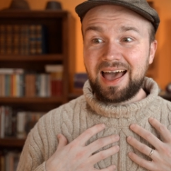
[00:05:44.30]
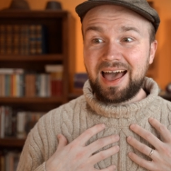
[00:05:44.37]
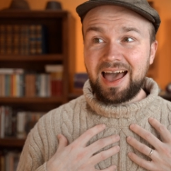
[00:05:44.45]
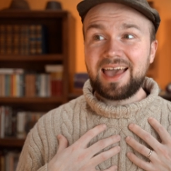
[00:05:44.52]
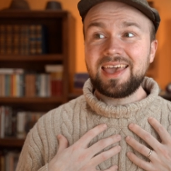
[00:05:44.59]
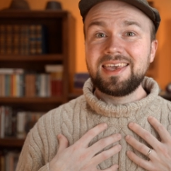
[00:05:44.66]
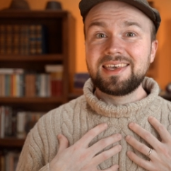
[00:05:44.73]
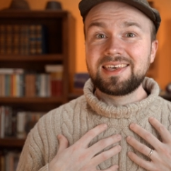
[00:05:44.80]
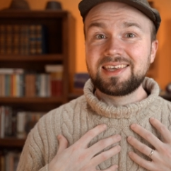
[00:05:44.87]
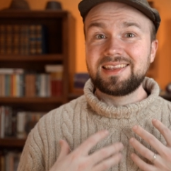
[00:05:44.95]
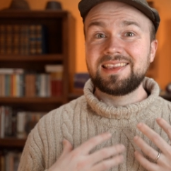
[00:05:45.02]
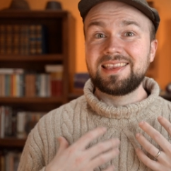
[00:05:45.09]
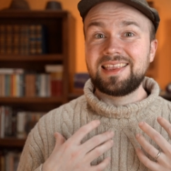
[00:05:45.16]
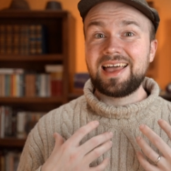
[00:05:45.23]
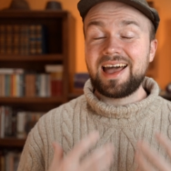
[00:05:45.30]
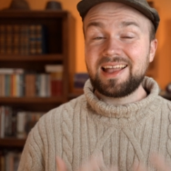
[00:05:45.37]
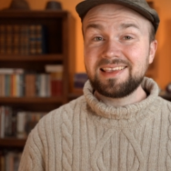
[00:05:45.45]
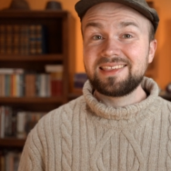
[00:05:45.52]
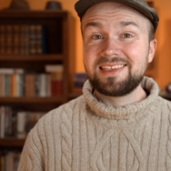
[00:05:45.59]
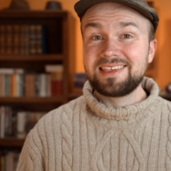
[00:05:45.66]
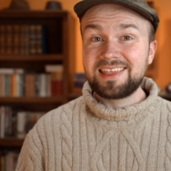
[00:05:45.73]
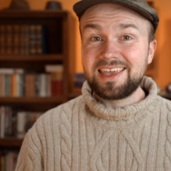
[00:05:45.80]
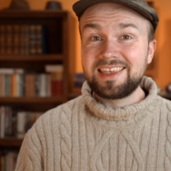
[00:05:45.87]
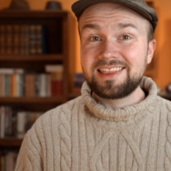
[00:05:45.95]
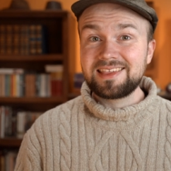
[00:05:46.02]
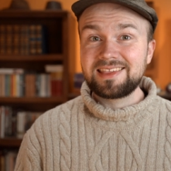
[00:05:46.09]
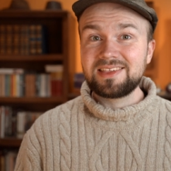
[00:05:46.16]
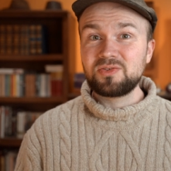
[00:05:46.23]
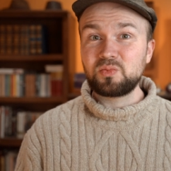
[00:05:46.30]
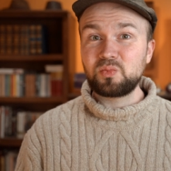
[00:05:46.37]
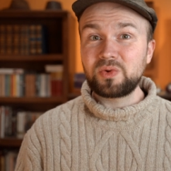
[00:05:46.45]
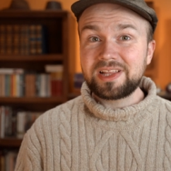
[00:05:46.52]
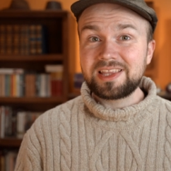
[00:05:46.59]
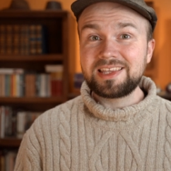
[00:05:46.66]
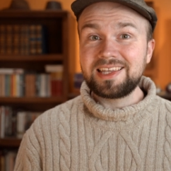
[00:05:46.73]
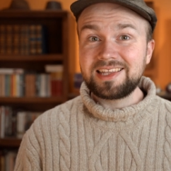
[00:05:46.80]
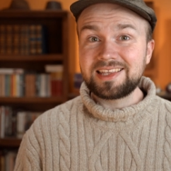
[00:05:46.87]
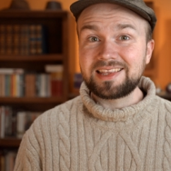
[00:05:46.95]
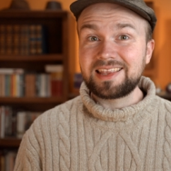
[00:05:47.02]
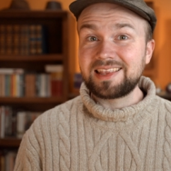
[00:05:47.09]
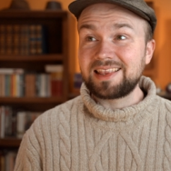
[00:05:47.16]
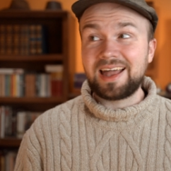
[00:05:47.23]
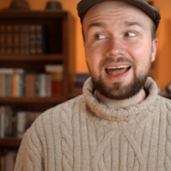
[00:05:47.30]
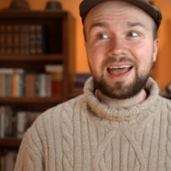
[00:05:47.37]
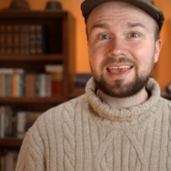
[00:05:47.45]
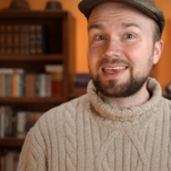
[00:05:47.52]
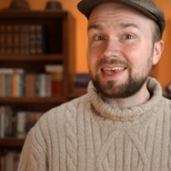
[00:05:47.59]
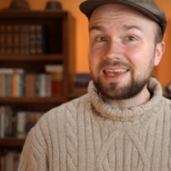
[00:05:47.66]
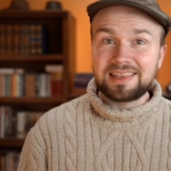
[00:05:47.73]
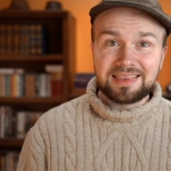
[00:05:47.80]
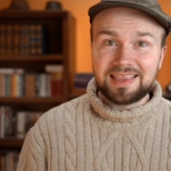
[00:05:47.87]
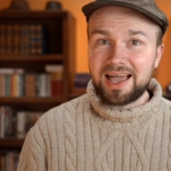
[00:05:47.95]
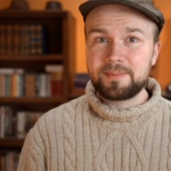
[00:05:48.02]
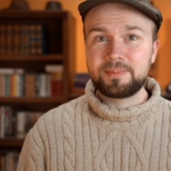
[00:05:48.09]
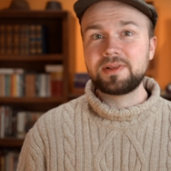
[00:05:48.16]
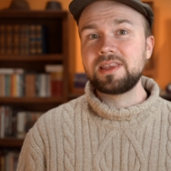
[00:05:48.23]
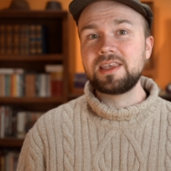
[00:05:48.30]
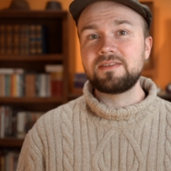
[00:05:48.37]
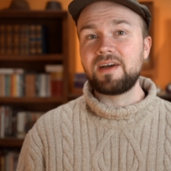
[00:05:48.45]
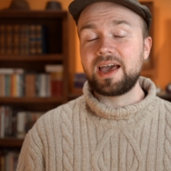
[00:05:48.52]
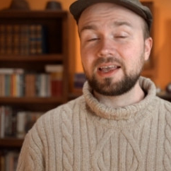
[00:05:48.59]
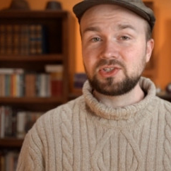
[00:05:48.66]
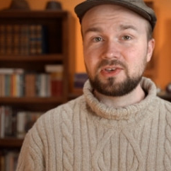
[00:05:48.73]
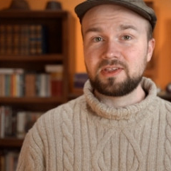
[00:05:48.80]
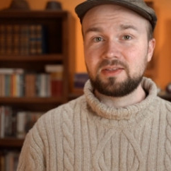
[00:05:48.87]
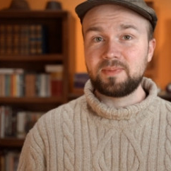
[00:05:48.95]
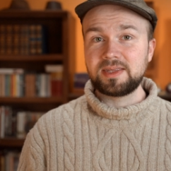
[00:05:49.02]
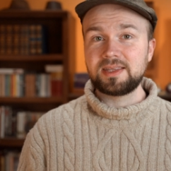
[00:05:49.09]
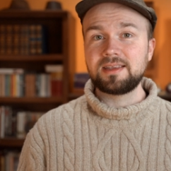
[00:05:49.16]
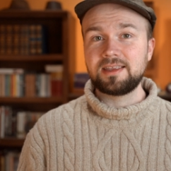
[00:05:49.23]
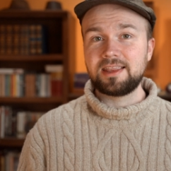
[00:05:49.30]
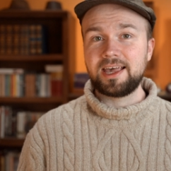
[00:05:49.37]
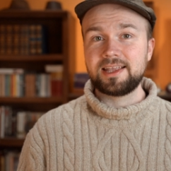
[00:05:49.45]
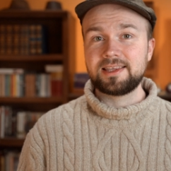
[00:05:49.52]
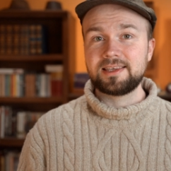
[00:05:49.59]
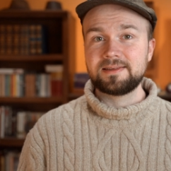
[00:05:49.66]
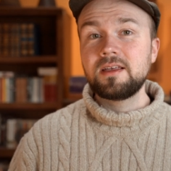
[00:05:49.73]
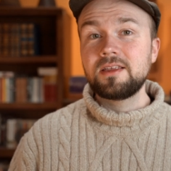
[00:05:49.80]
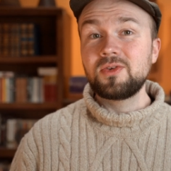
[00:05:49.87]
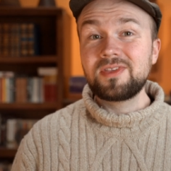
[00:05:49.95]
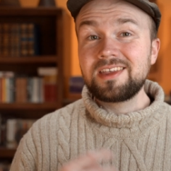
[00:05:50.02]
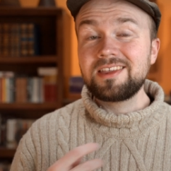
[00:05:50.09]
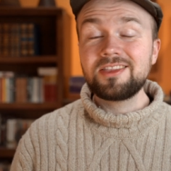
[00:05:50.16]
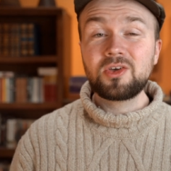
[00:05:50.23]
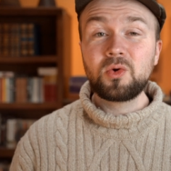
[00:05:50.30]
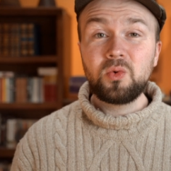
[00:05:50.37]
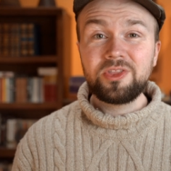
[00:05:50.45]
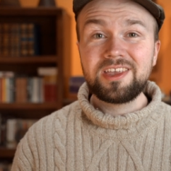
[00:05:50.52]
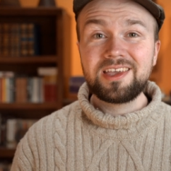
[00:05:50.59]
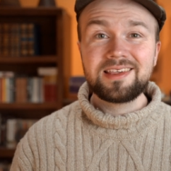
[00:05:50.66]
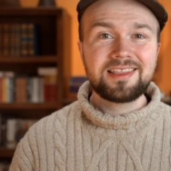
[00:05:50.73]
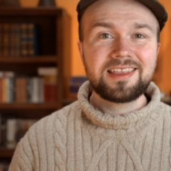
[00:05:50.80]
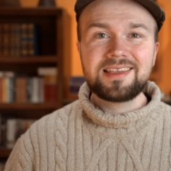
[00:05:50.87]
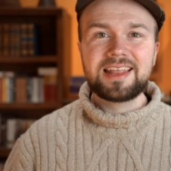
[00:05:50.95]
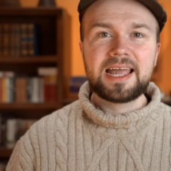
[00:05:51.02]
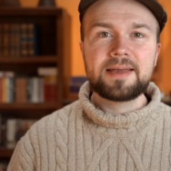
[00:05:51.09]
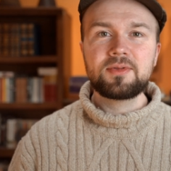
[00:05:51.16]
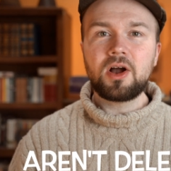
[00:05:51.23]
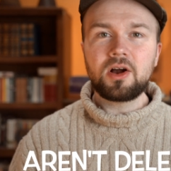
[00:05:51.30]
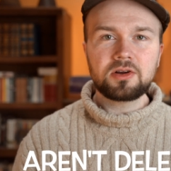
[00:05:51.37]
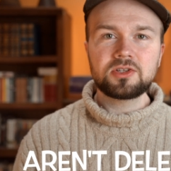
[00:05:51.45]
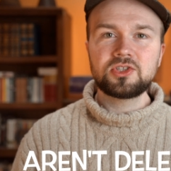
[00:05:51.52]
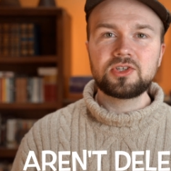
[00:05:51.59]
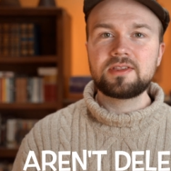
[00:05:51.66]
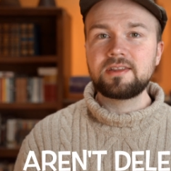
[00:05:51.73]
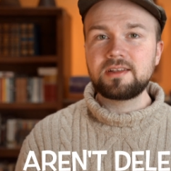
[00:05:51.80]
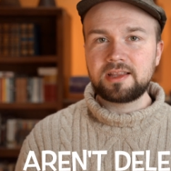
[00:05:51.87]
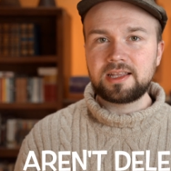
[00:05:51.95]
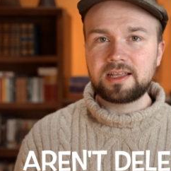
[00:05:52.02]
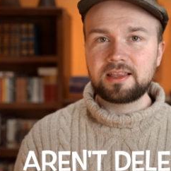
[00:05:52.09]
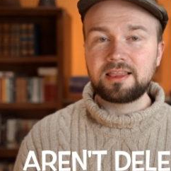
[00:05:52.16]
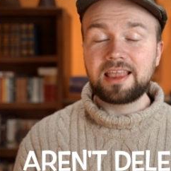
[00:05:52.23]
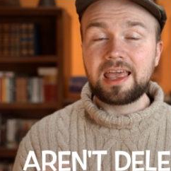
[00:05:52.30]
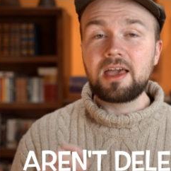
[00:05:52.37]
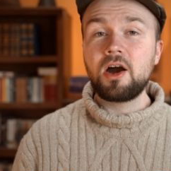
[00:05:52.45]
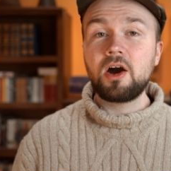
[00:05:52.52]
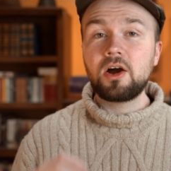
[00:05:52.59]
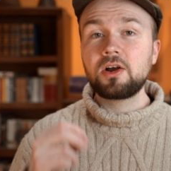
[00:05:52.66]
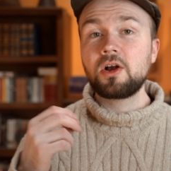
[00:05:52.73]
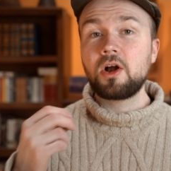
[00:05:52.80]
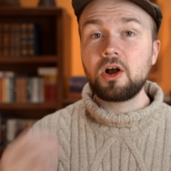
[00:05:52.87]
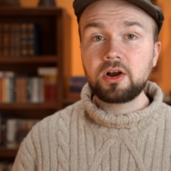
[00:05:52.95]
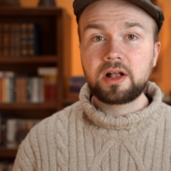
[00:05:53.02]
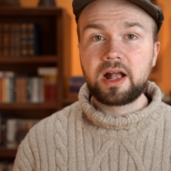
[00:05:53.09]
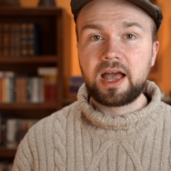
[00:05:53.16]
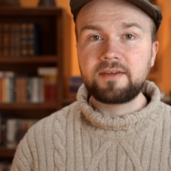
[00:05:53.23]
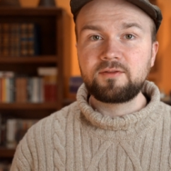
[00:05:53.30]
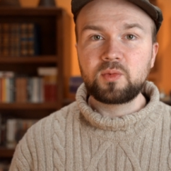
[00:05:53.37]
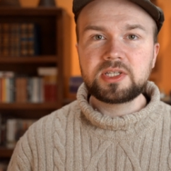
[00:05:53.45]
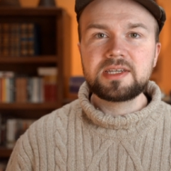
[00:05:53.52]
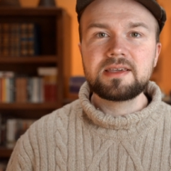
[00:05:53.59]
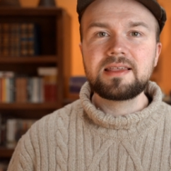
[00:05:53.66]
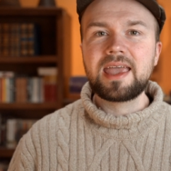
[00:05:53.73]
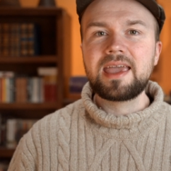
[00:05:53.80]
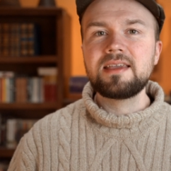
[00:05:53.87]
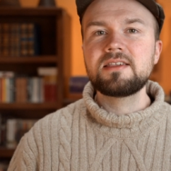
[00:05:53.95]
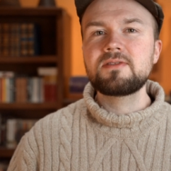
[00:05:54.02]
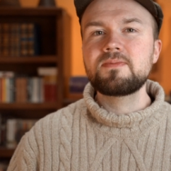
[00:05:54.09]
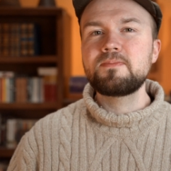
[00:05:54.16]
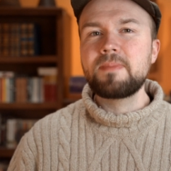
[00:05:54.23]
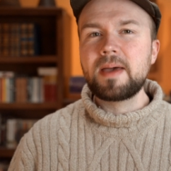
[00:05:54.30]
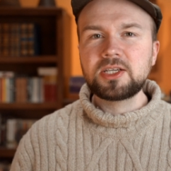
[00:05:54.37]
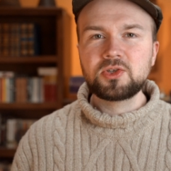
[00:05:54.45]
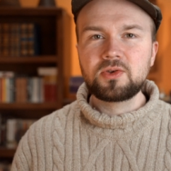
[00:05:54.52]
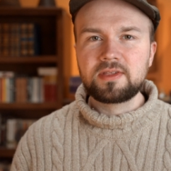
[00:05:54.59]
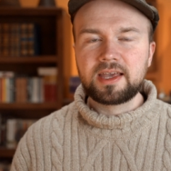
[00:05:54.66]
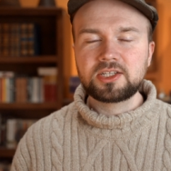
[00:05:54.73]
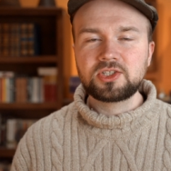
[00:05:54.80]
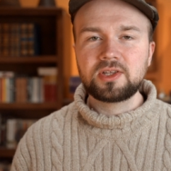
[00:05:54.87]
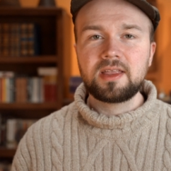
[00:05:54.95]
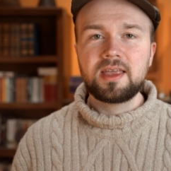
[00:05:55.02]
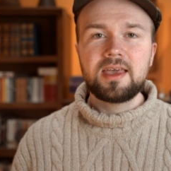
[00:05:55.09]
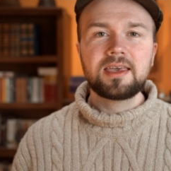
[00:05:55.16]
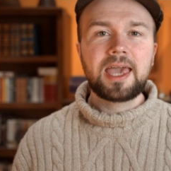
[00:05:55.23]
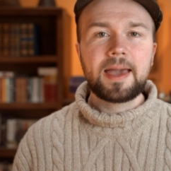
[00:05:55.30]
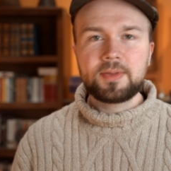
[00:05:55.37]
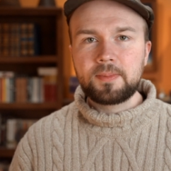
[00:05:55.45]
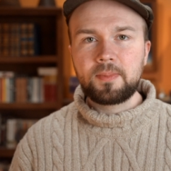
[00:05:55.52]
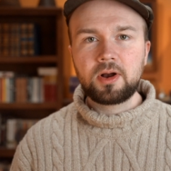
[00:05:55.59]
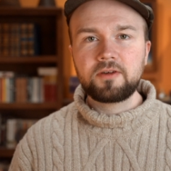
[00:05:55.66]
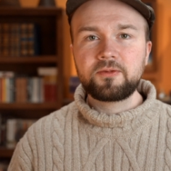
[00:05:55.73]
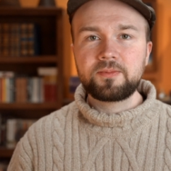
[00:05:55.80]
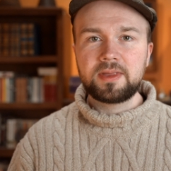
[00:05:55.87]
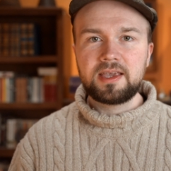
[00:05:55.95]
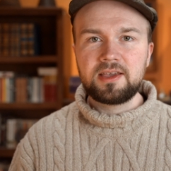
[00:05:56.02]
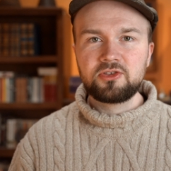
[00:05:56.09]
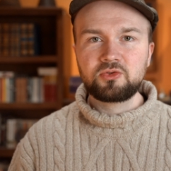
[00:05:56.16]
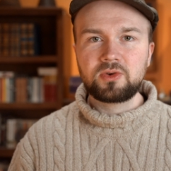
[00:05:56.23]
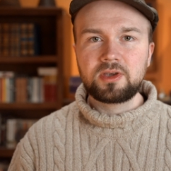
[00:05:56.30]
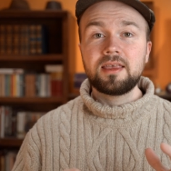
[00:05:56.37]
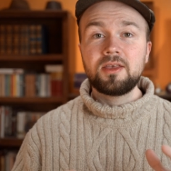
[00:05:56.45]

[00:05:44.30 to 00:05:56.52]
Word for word: I can honestly say this is really needed, and I cannot believe I just admitted to that. You see, the cool thing is these tabs aren't just deleted, they are archived, which is a special section kept apart from the history,